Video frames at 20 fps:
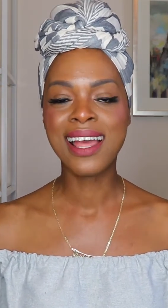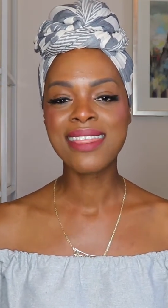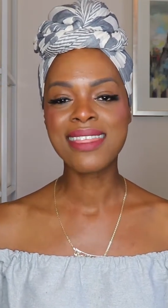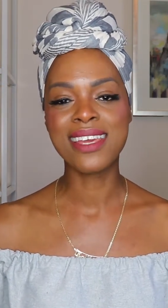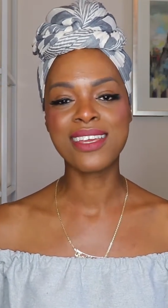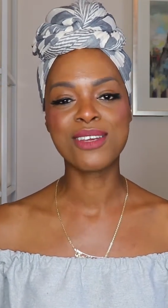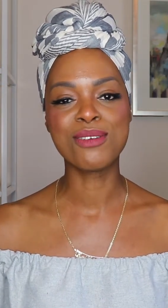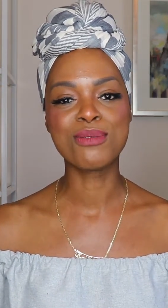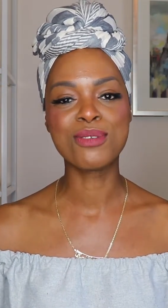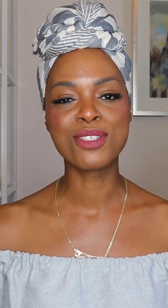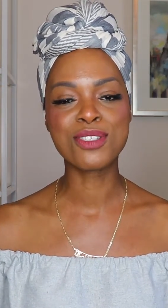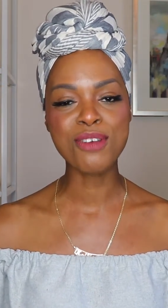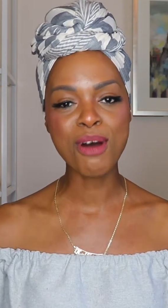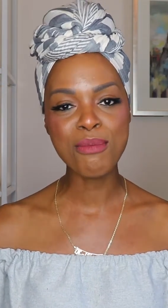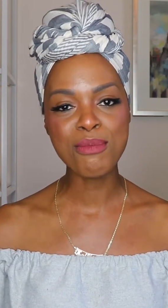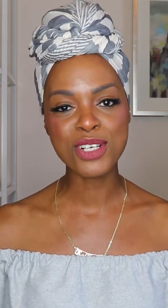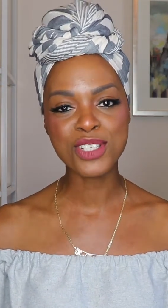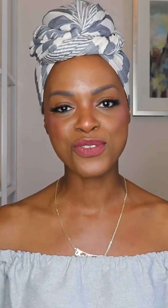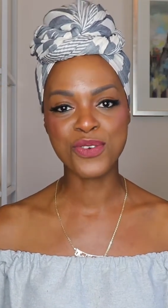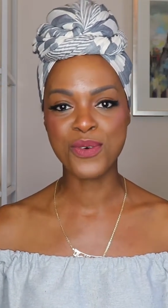Thank you
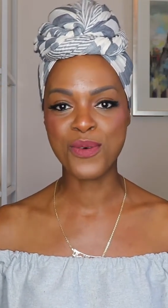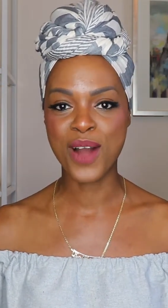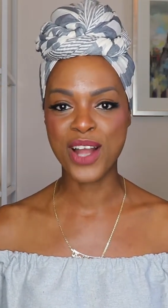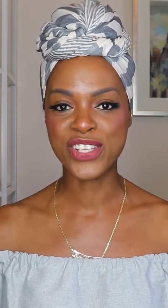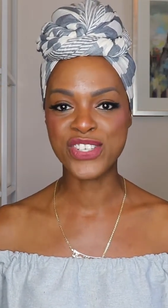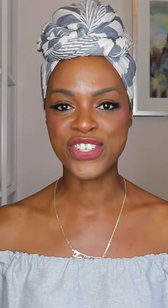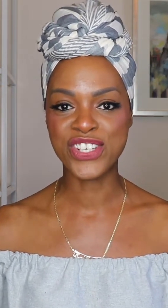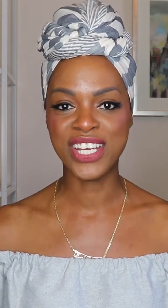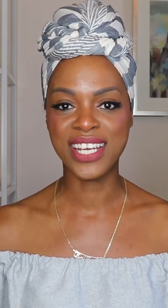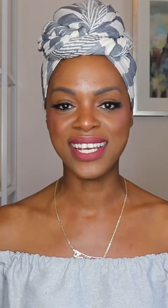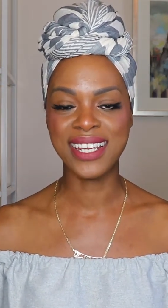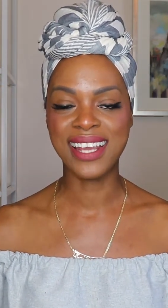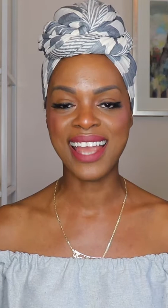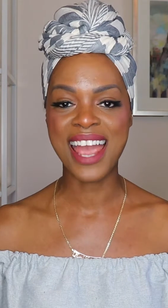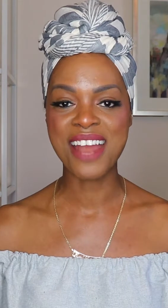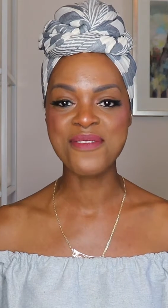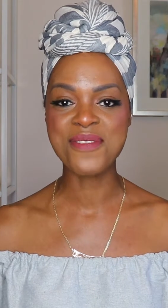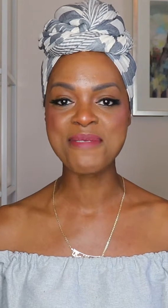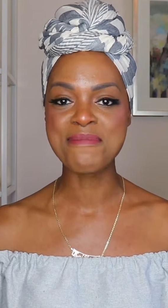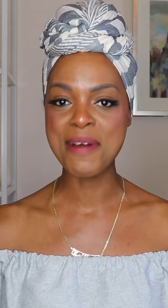so much for
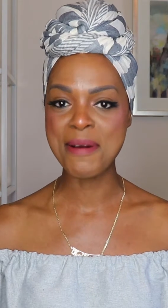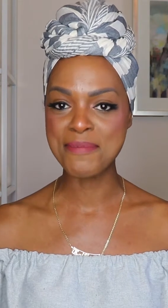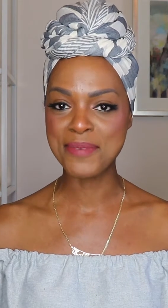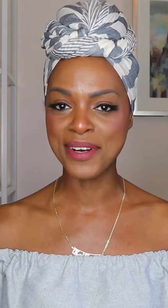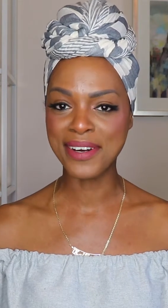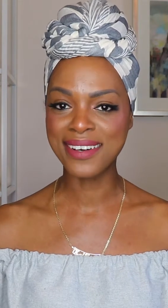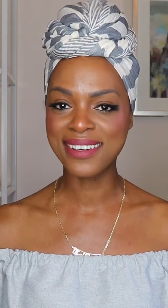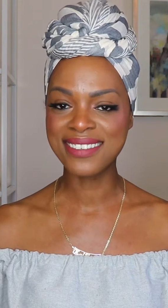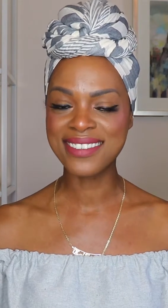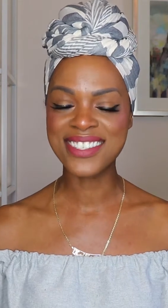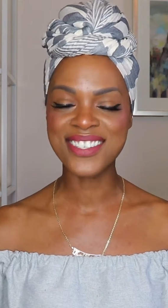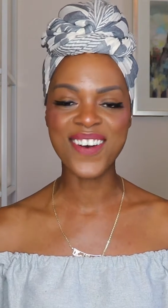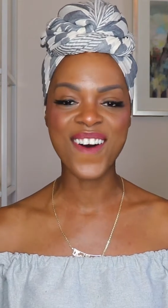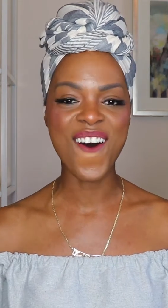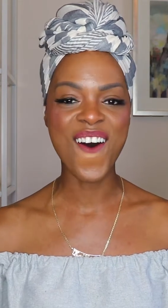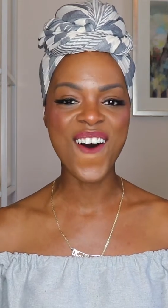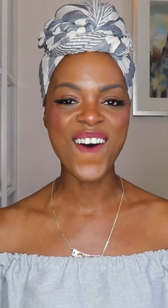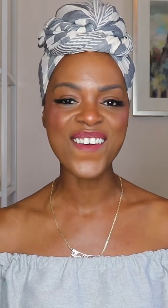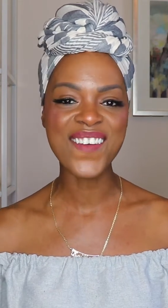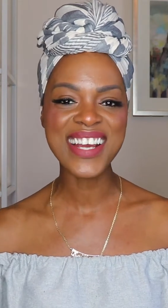watching and remember to
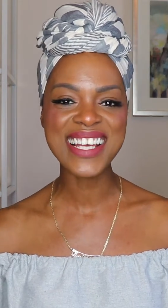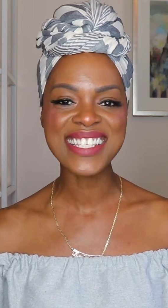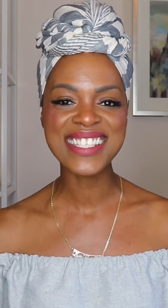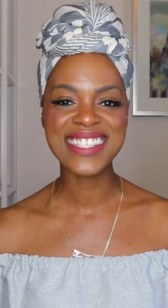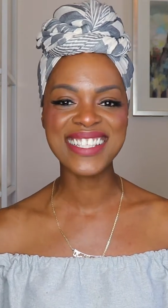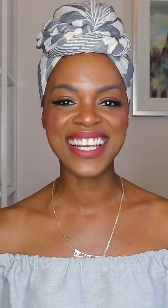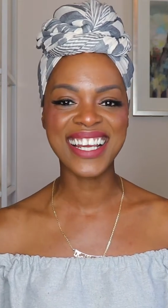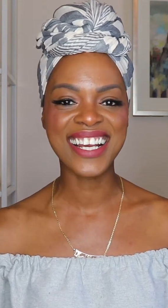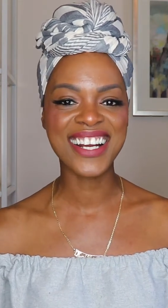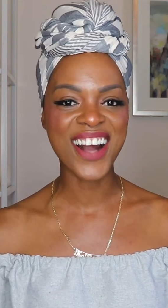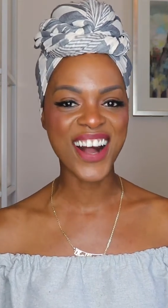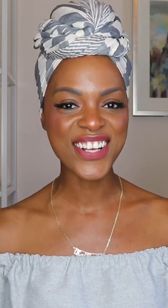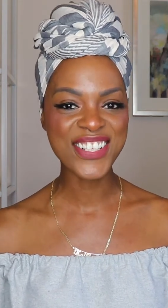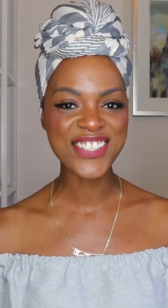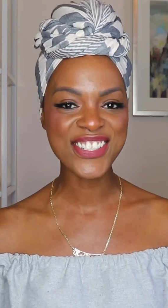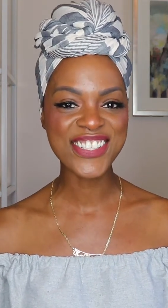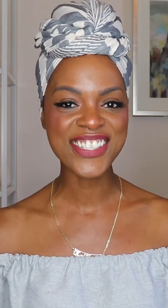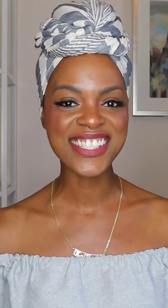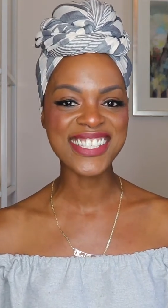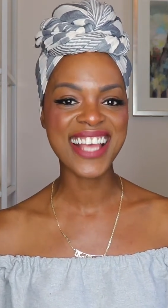always stay
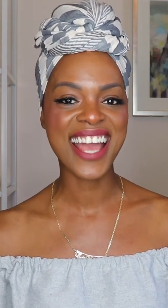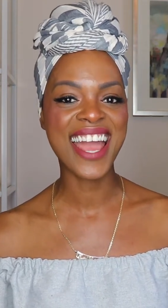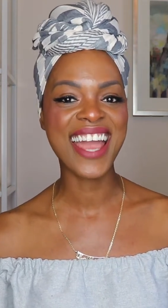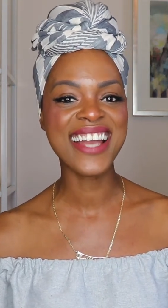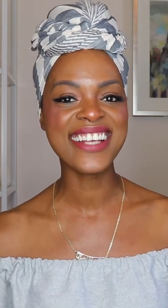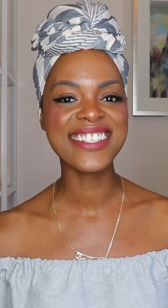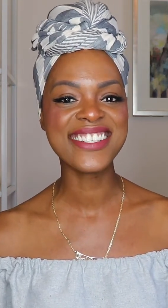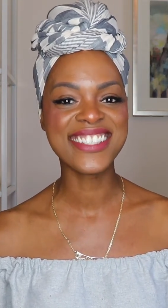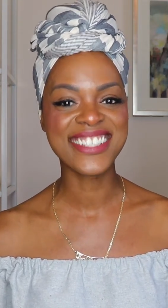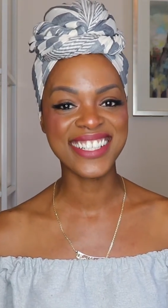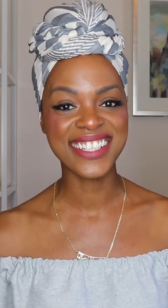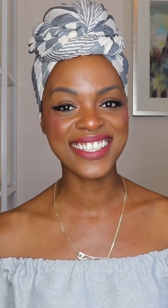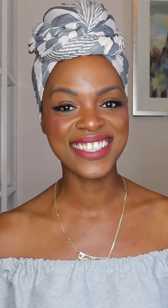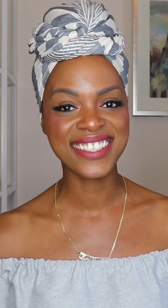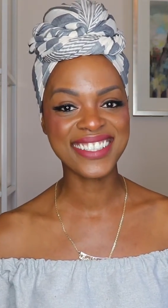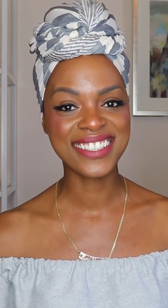conscious and chic.